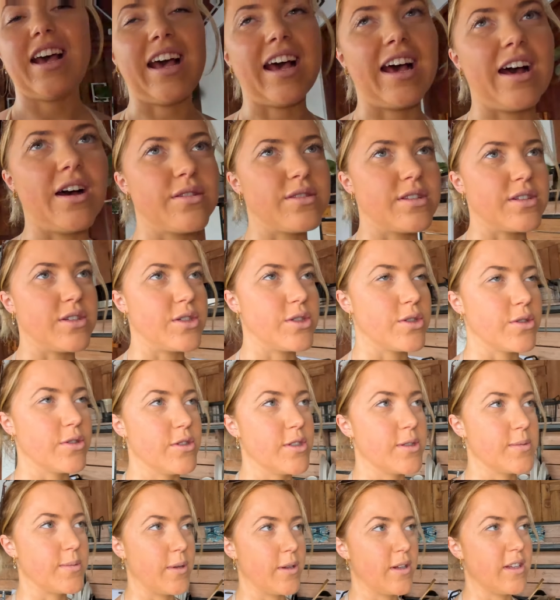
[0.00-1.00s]
a health
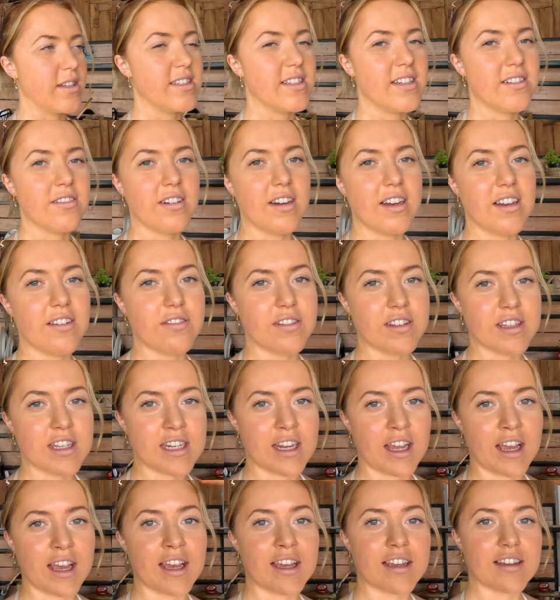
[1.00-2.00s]
insurance policy really for the
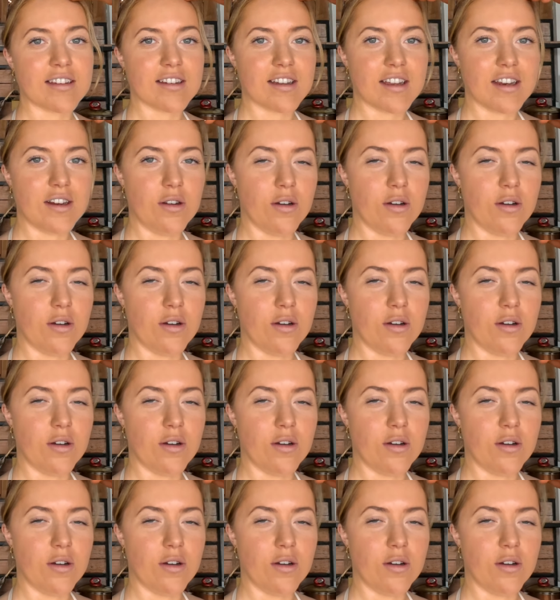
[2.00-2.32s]
day,